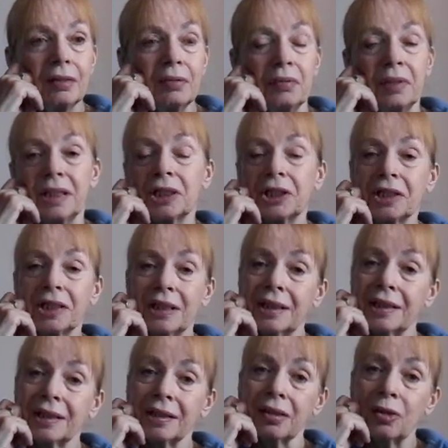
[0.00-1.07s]
which
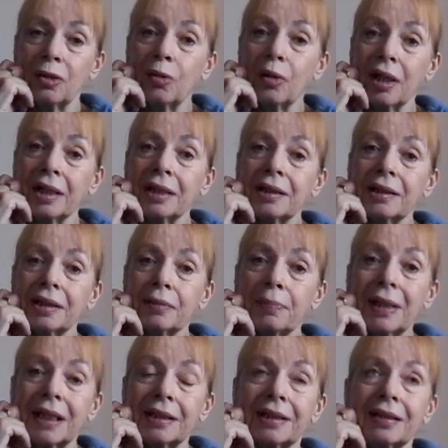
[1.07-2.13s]
isn't quite so
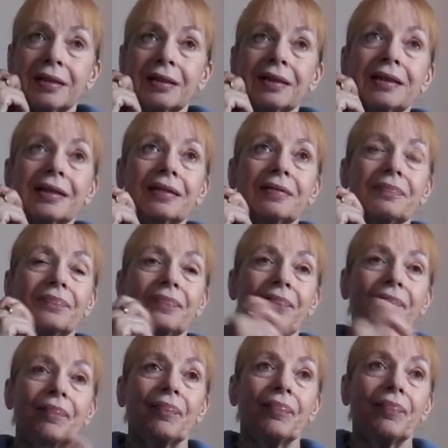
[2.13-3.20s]
pleasant.
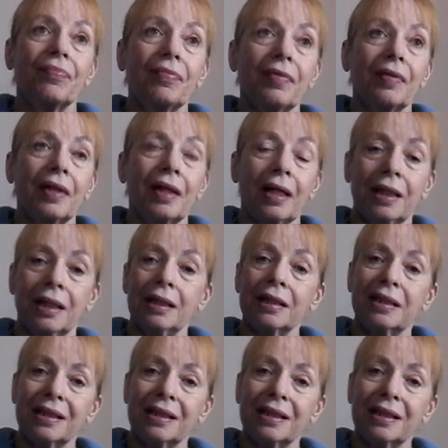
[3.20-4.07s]
And